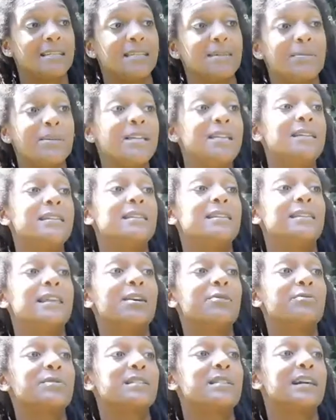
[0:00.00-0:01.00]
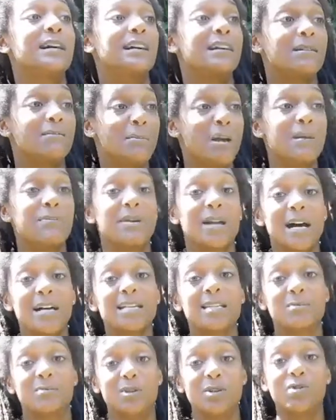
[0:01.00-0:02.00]
To me, that was like, maybe I
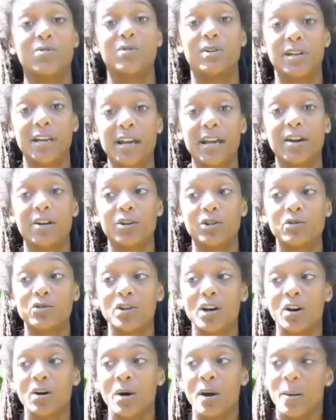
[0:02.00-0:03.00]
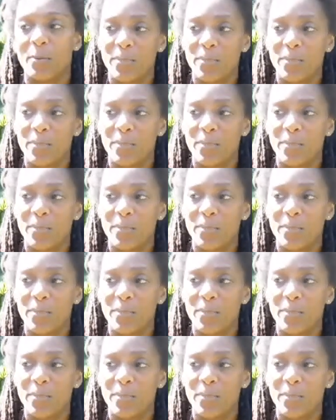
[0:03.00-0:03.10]
should be going there, you know.